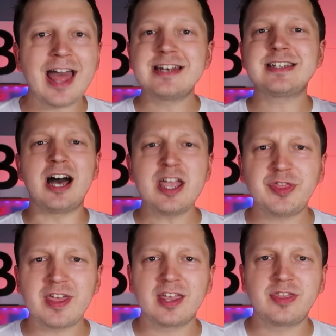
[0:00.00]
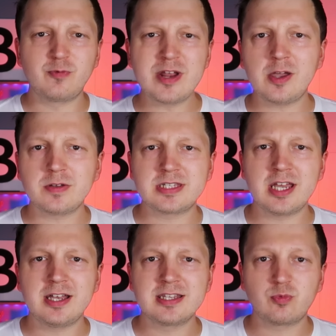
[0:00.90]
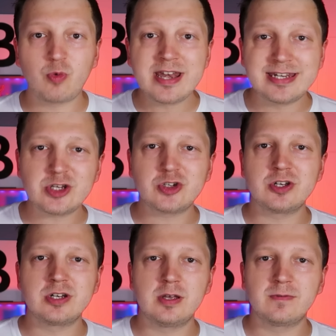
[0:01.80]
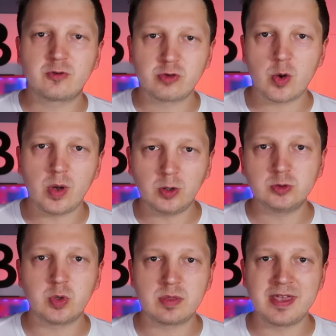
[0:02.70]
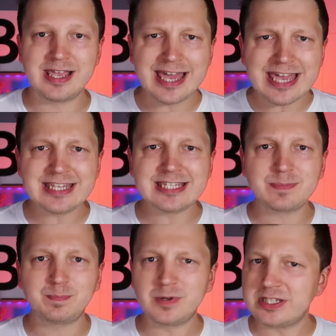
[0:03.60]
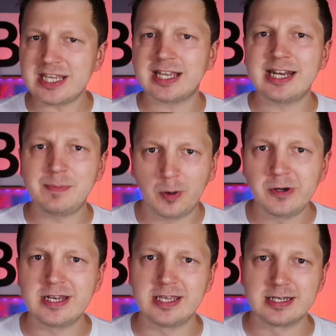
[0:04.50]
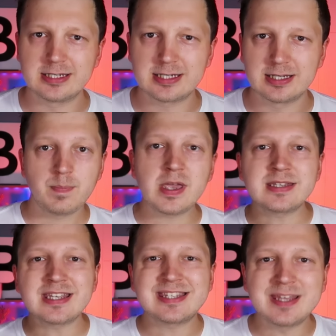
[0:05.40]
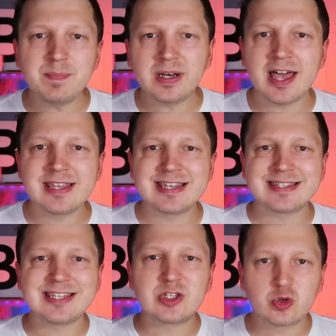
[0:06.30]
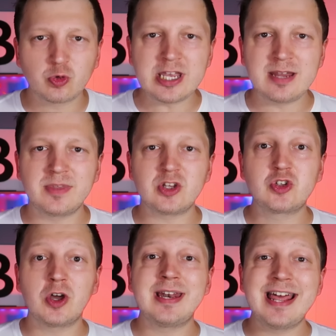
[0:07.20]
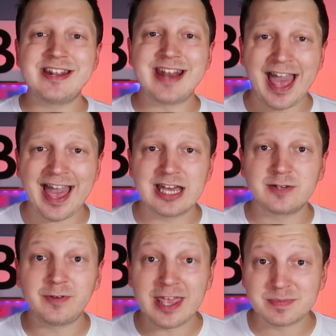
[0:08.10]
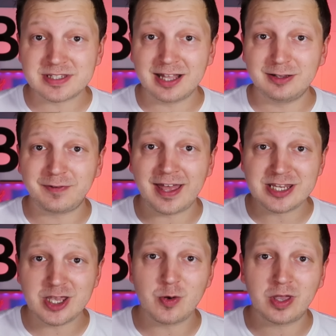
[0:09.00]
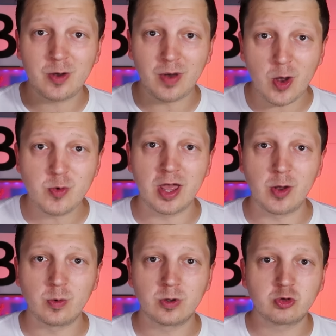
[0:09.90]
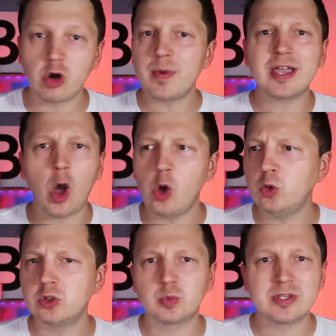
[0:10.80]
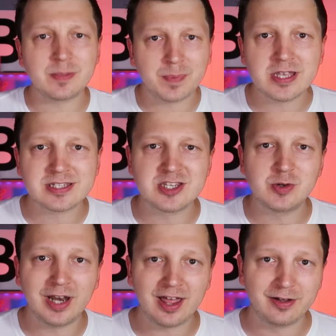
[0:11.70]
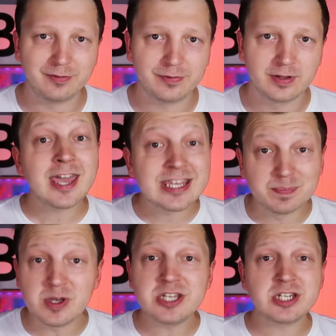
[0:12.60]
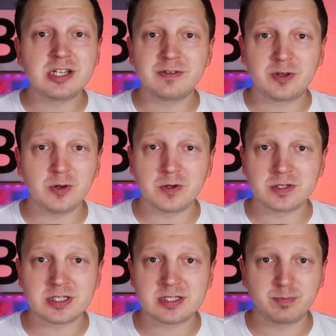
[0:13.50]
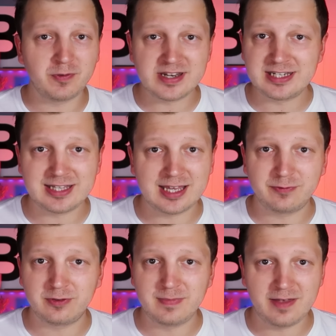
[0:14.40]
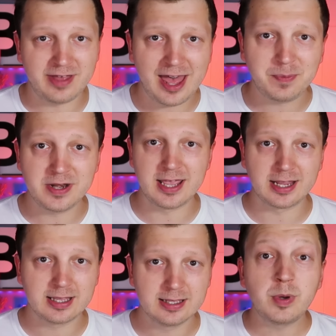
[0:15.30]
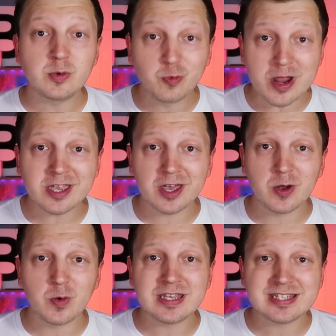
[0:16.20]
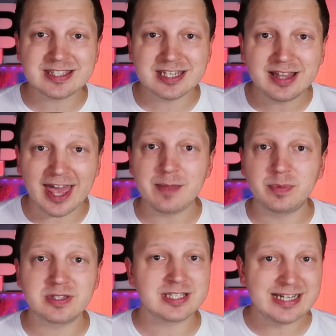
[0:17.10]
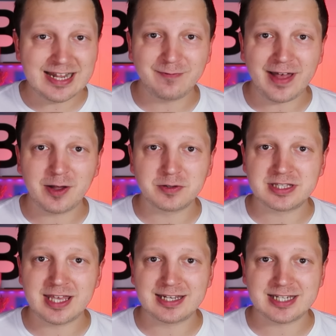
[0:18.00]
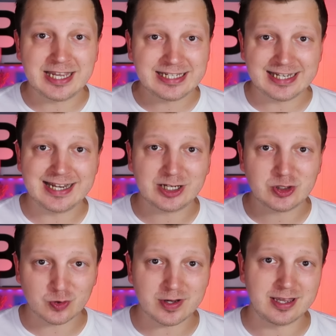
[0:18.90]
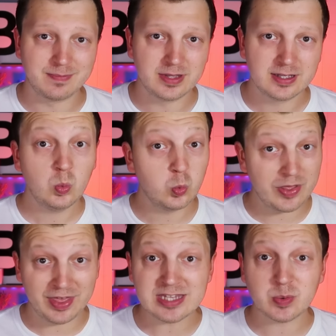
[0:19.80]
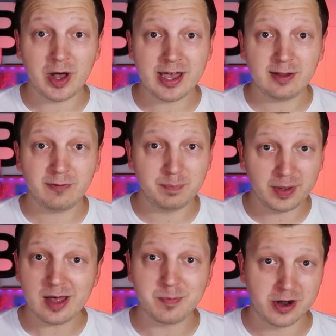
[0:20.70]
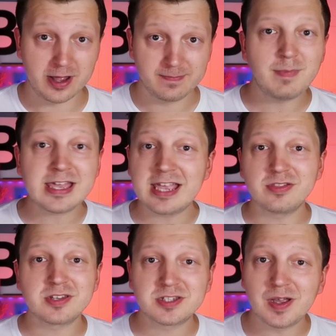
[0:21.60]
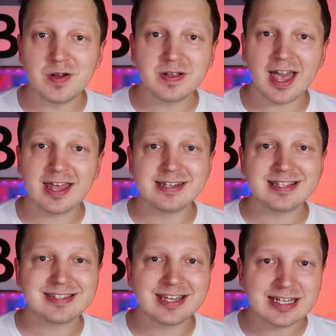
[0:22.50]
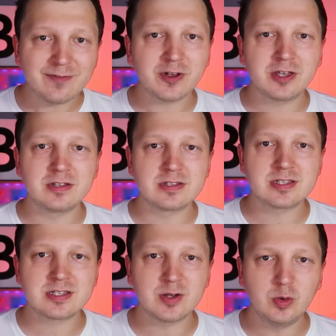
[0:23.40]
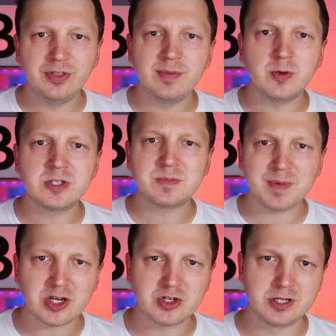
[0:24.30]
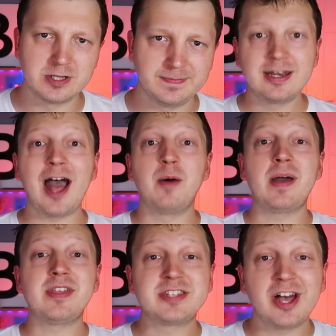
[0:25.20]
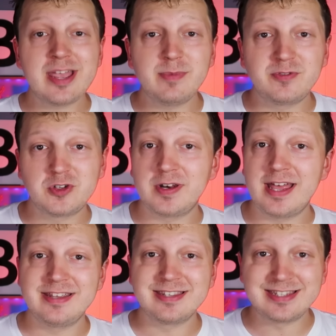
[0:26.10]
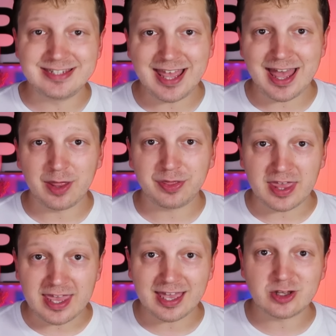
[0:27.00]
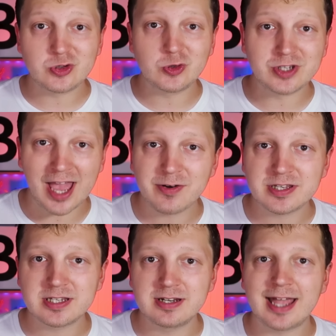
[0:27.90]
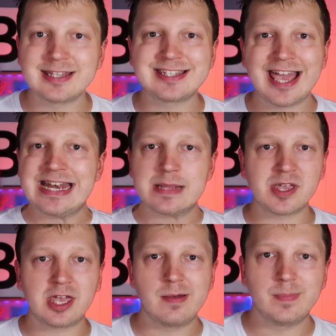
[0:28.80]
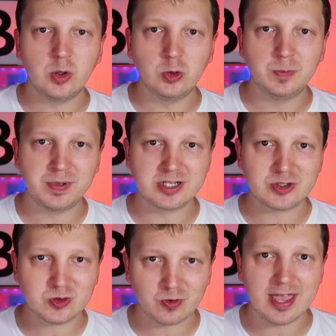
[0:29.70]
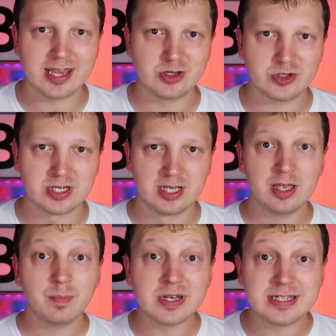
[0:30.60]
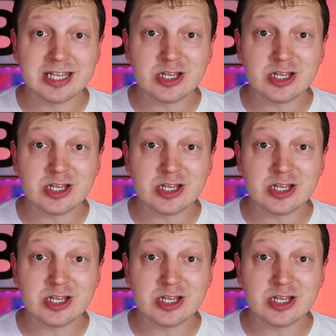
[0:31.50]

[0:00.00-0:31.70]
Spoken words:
And I think that Ringo Starr's rendition of Grow Old With Me is particularly poignant, because it symbolizes this dream that John Lennon had for himself and Yoko Ono: growing old with the person you love. His murder, of course, prevented that from ever happening. But Ringo is still able to live out that idyllic dream with his wife, Barbara, making the song and its significance all the more special. Now, by the time of John Lennon's death, he and George Harrison had sadly become all but estranged. But